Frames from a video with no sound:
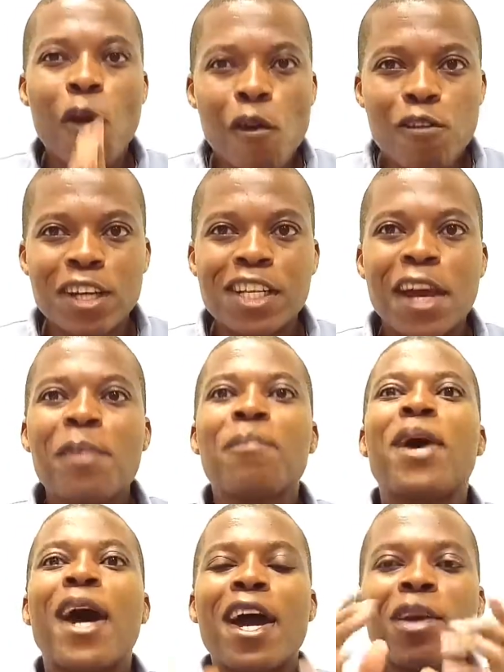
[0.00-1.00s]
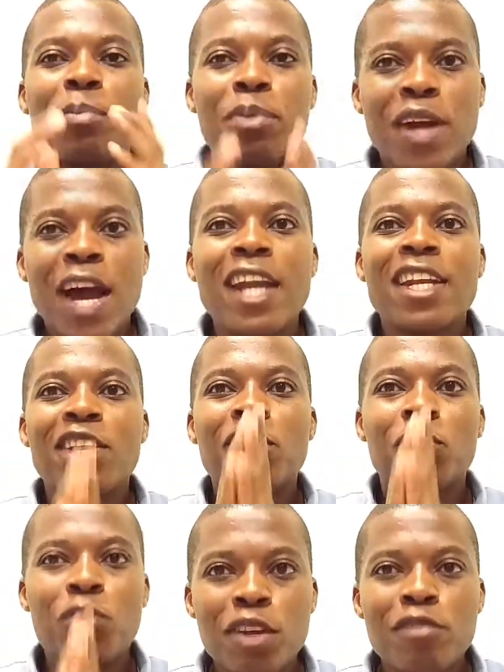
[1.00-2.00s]
Over time, I plan
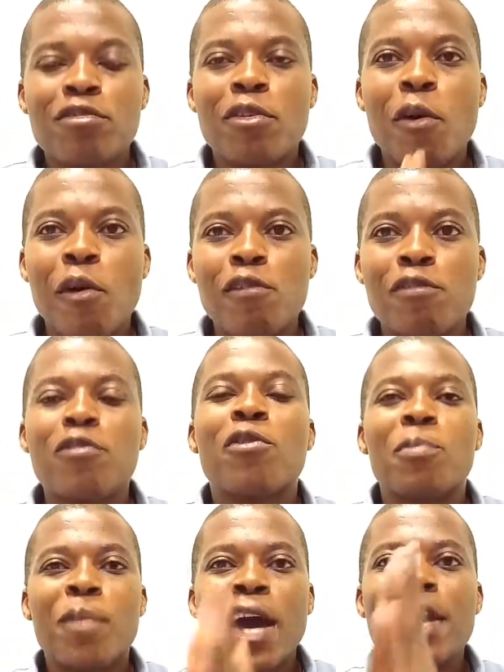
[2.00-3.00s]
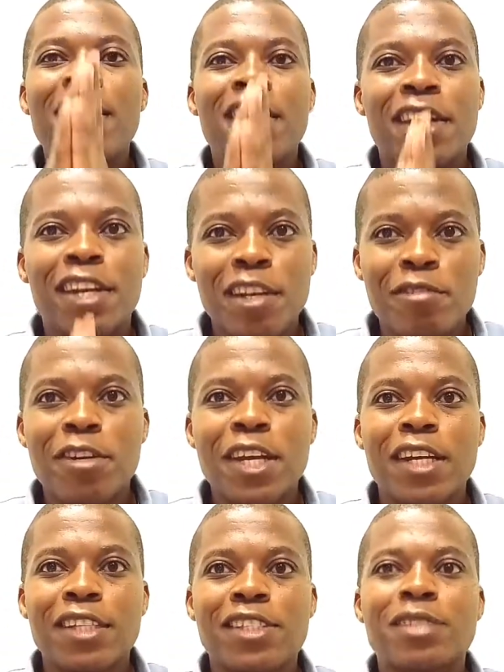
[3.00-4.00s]
to live off my
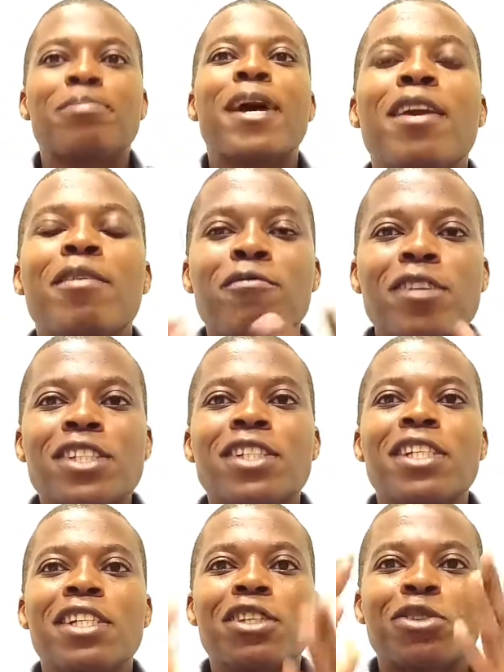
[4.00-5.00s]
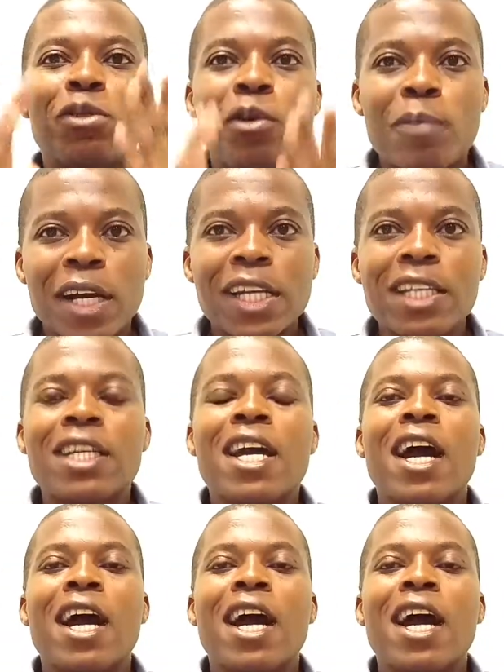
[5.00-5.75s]
dividends investing in the stock market.